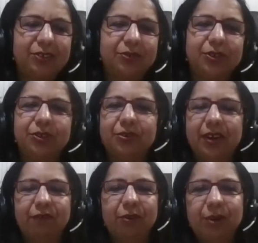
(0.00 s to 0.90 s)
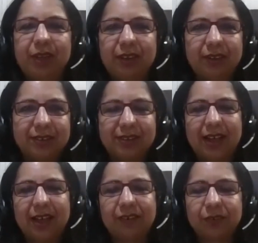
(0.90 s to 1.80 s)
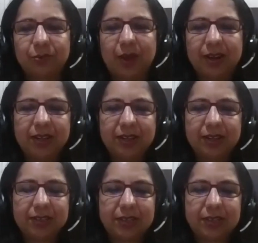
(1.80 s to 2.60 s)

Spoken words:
to, everybody's lives. One is,